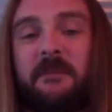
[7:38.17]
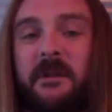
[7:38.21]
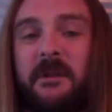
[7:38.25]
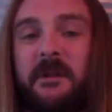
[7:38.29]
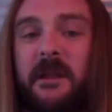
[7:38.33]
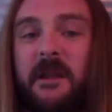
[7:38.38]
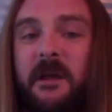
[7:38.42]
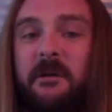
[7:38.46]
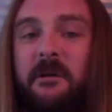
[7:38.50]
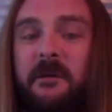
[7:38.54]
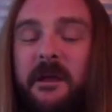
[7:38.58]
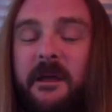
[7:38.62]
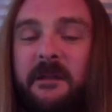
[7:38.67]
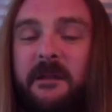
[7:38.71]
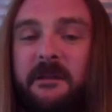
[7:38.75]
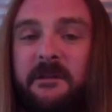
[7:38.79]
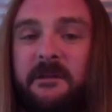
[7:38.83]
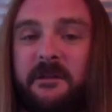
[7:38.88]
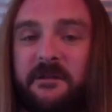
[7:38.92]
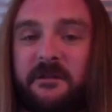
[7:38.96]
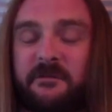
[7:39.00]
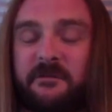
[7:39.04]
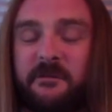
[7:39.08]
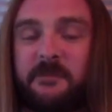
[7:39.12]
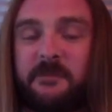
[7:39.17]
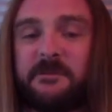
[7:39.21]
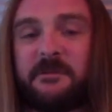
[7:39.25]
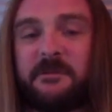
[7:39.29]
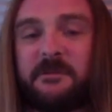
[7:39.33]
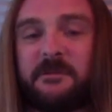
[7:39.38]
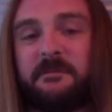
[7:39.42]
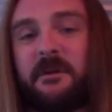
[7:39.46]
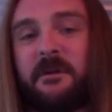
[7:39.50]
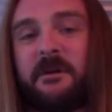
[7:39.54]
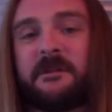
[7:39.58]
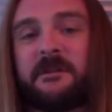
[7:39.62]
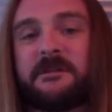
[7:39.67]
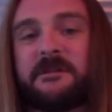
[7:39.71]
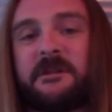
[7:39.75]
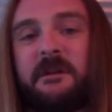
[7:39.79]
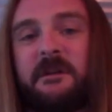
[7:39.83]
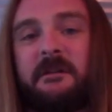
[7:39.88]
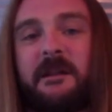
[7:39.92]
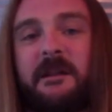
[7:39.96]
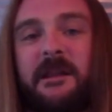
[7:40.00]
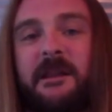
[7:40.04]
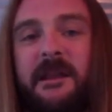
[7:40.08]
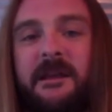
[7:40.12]
Below in the description box,
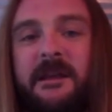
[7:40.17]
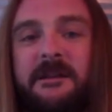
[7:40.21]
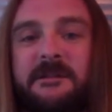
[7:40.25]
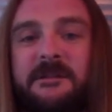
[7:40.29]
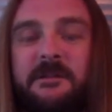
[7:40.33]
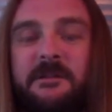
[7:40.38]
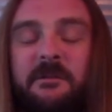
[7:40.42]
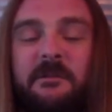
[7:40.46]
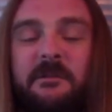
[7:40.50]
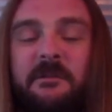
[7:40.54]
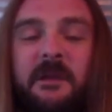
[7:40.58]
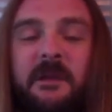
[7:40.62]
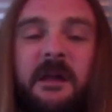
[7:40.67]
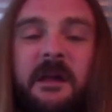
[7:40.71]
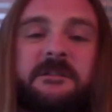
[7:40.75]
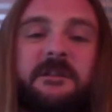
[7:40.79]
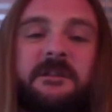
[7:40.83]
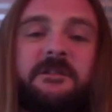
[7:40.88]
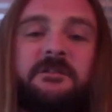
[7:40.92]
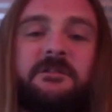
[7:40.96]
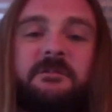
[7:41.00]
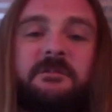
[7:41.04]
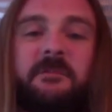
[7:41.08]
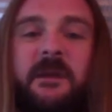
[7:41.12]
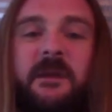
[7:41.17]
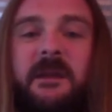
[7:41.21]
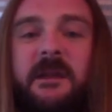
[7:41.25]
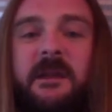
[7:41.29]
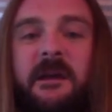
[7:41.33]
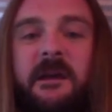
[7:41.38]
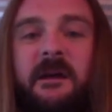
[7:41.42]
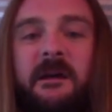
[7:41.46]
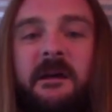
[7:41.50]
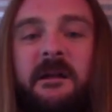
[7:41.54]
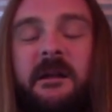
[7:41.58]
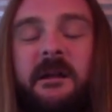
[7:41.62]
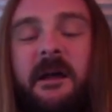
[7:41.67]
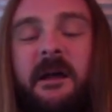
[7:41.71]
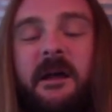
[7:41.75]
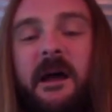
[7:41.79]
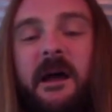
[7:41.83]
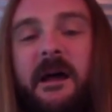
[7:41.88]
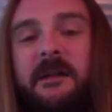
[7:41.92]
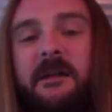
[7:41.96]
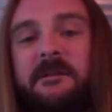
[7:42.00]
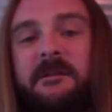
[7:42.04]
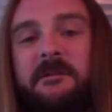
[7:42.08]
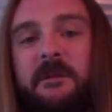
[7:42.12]
there are links to all our social media
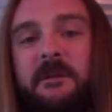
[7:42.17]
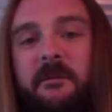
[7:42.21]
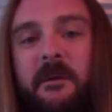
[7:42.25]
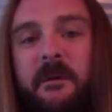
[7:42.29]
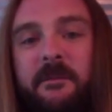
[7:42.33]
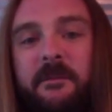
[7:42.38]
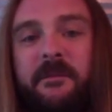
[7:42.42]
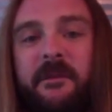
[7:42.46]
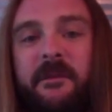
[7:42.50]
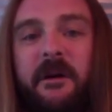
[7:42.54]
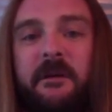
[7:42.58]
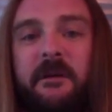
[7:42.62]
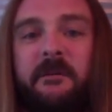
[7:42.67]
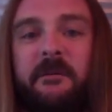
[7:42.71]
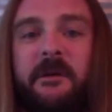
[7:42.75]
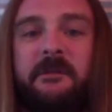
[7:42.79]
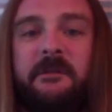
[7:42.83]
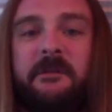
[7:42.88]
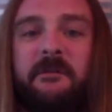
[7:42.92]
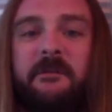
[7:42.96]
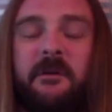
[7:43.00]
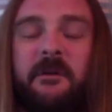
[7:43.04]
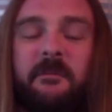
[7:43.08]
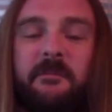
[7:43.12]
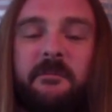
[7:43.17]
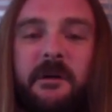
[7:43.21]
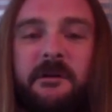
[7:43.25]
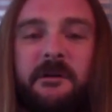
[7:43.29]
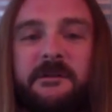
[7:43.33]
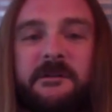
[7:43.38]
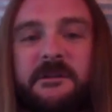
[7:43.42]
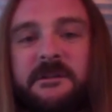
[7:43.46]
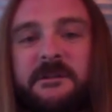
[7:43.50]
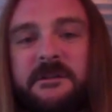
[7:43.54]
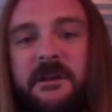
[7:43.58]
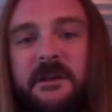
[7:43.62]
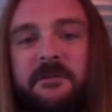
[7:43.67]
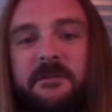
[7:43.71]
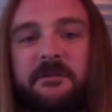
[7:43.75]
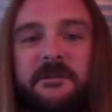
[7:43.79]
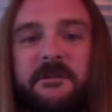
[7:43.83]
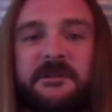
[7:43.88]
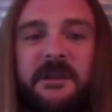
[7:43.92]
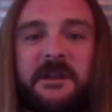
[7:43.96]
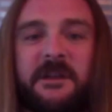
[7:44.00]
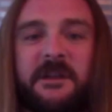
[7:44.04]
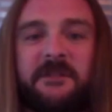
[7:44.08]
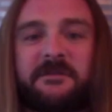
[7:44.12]
and to our website where you've got blogs, et cetera,
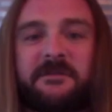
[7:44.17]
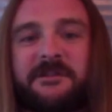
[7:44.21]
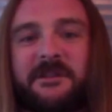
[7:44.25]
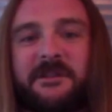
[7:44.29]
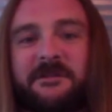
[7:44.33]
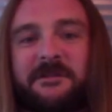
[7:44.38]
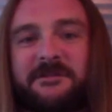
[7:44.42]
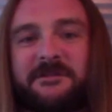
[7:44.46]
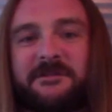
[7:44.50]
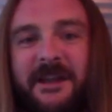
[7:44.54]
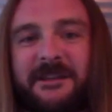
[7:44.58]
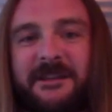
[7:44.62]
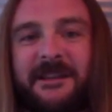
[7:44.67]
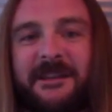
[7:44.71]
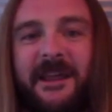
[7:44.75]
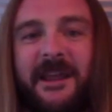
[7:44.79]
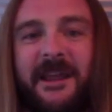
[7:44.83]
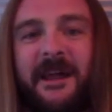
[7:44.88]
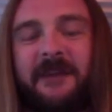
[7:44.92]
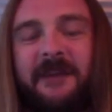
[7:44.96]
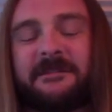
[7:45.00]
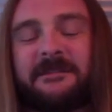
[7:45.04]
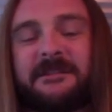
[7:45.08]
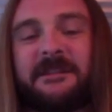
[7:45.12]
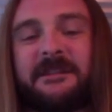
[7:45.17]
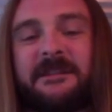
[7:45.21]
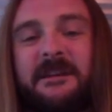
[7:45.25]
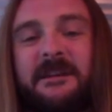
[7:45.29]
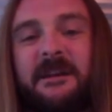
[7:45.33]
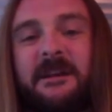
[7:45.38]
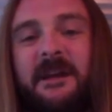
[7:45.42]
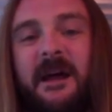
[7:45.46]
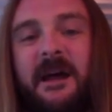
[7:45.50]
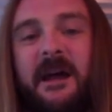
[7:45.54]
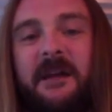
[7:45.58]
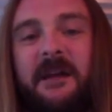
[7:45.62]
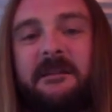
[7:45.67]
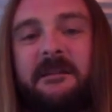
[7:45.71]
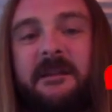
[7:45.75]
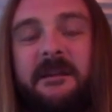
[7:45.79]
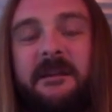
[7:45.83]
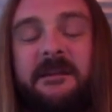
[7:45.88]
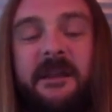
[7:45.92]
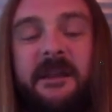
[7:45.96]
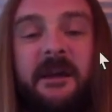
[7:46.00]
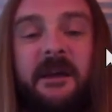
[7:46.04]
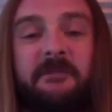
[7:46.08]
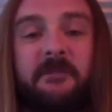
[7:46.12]
et cetera. So check that out. And uh,
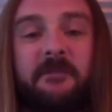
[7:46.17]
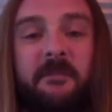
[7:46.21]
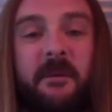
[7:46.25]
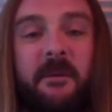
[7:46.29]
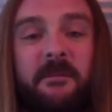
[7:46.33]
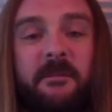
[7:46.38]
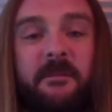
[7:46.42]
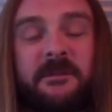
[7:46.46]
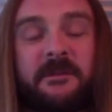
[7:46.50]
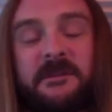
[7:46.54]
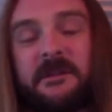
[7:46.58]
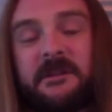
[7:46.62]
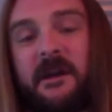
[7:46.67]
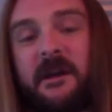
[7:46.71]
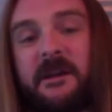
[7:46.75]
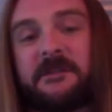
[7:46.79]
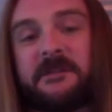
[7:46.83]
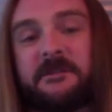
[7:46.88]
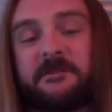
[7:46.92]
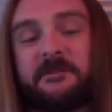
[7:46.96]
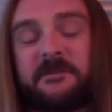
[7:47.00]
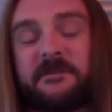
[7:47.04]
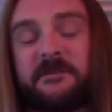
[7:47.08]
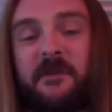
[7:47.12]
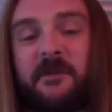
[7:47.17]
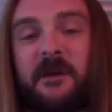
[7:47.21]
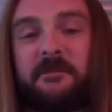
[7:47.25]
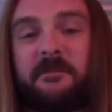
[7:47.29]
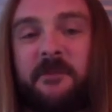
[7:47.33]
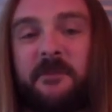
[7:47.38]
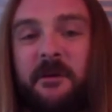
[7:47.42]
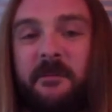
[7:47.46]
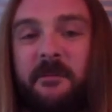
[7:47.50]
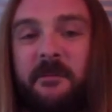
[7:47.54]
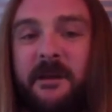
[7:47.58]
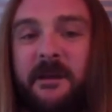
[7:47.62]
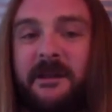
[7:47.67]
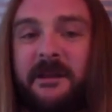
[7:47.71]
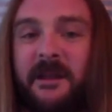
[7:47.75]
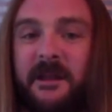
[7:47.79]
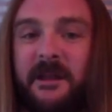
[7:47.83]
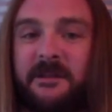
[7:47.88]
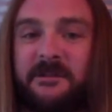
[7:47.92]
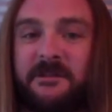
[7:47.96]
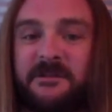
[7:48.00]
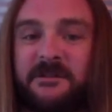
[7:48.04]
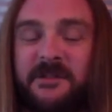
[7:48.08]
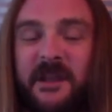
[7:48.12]
yeah, remember to like, subscribe, comment,
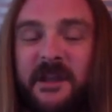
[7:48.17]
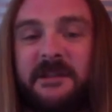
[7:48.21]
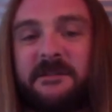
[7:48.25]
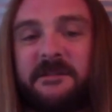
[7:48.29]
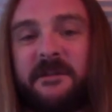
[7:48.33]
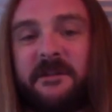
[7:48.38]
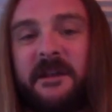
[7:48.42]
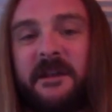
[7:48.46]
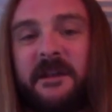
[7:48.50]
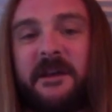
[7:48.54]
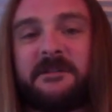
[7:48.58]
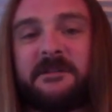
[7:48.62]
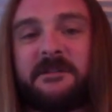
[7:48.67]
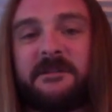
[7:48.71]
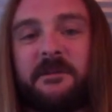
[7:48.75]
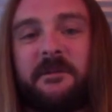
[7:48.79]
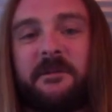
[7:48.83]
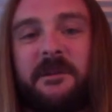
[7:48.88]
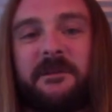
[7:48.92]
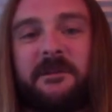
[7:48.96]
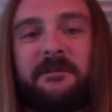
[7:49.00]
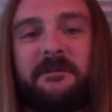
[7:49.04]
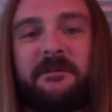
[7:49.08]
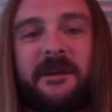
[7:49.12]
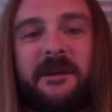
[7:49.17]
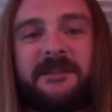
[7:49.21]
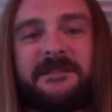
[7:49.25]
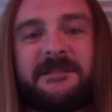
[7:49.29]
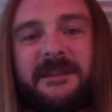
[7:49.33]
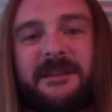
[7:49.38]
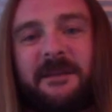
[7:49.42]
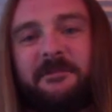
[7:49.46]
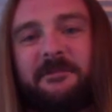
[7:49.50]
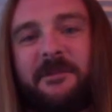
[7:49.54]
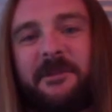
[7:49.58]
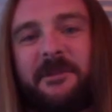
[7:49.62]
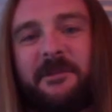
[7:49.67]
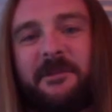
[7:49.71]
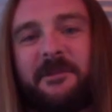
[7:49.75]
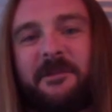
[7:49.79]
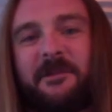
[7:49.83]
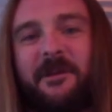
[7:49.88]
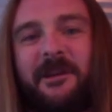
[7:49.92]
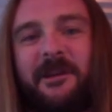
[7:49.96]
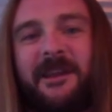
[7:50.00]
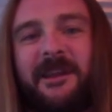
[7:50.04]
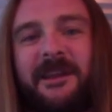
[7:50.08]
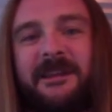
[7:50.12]
and share these videos with your friends and with your
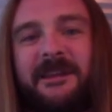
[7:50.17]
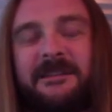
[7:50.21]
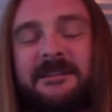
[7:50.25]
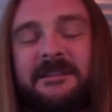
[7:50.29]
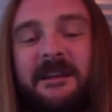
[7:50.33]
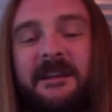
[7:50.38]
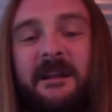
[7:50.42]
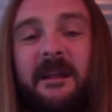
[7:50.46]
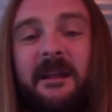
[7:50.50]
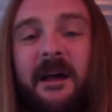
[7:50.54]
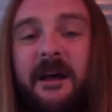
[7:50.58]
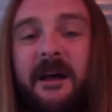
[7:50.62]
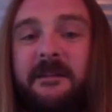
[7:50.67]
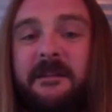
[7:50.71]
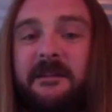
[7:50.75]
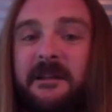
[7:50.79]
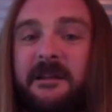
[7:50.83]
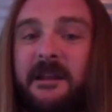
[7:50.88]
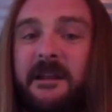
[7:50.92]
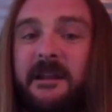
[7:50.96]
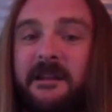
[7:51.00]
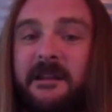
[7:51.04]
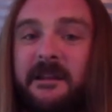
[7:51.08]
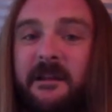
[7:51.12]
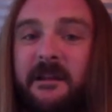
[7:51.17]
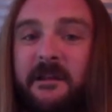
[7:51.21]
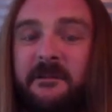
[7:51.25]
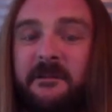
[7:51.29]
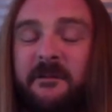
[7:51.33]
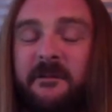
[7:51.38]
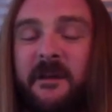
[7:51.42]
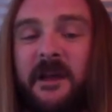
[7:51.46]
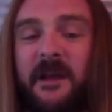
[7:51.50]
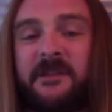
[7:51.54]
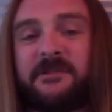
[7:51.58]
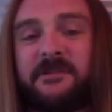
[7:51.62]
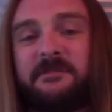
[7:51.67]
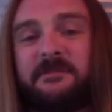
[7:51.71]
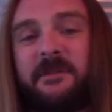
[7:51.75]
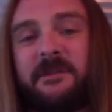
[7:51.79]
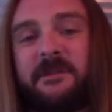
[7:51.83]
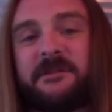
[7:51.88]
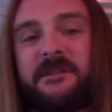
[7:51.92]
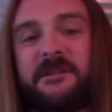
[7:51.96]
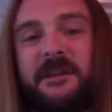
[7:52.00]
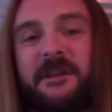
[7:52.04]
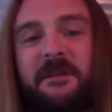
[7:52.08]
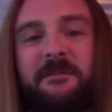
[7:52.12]
colleagues. And click the notification
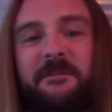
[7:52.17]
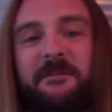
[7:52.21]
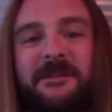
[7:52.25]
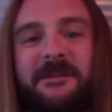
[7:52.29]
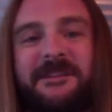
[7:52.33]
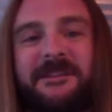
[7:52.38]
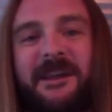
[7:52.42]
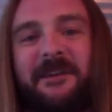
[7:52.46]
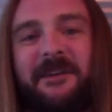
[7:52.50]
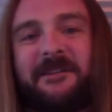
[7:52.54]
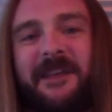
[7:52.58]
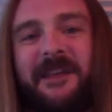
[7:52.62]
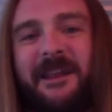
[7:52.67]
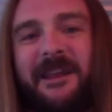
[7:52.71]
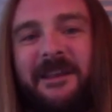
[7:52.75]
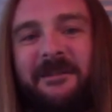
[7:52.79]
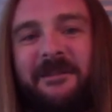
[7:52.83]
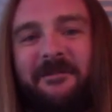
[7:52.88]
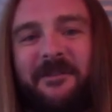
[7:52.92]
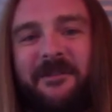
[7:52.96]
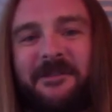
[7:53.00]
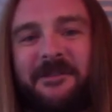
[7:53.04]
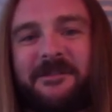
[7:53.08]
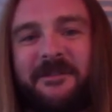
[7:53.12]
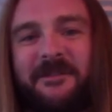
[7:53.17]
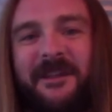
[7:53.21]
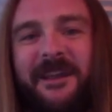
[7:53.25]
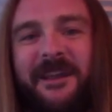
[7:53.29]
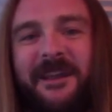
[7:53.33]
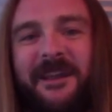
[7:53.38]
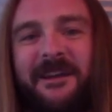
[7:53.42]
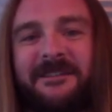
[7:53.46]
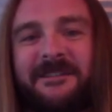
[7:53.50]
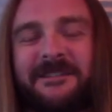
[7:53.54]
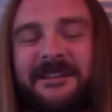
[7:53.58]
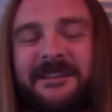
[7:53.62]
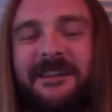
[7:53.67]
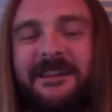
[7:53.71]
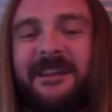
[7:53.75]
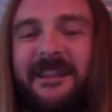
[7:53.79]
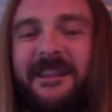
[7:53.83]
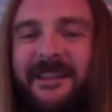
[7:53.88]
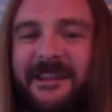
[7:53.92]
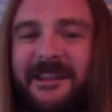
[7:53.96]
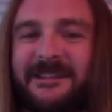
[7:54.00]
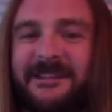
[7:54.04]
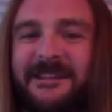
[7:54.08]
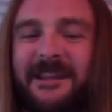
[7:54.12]
bell so you don't miss out on any future videos.
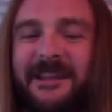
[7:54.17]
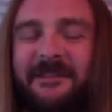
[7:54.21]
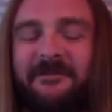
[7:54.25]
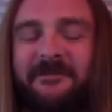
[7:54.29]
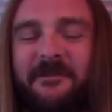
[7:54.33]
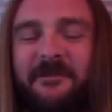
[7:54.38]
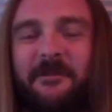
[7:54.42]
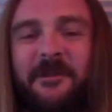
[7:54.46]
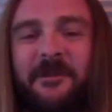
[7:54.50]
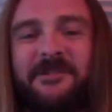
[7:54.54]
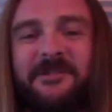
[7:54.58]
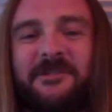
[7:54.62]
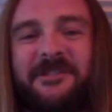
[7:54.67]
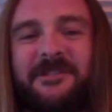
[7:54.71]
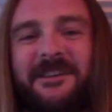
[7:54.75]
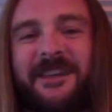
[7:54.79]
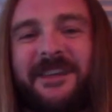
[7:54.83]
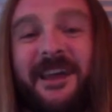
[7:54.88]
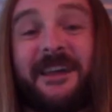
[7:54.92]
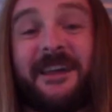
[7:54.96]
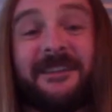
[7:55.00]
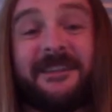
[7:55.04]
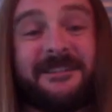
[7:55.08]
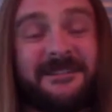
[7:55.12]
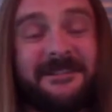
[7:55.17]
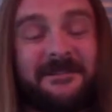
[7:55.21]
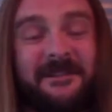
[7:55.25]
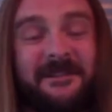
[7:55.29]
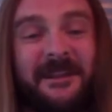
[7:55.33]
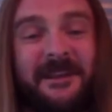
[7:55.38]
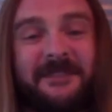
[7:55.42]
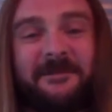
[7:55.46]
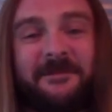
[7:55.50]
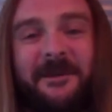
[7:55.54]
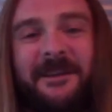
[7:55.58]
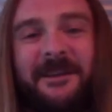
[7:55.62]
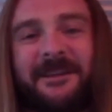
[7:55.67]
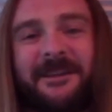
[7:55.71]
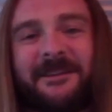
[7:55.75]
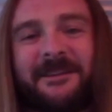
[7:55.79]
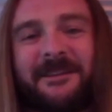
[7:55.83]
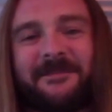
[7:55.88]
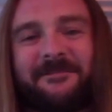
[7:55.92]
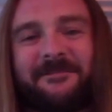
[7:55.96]
Thanks again for watching, and until next week.